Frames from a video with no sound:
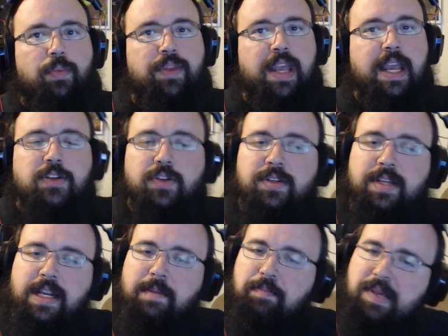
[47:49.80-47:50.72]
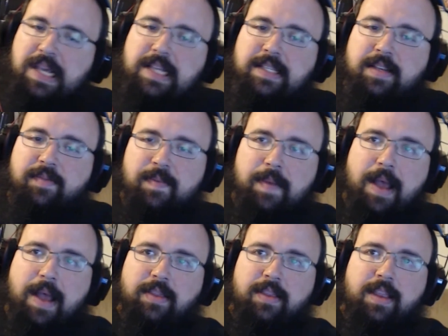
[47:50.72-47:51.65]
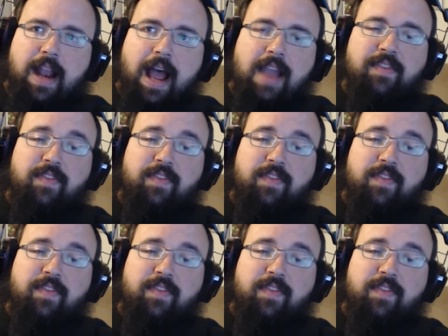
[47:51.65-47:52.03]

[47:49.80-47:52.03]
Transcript: the interesting piece that I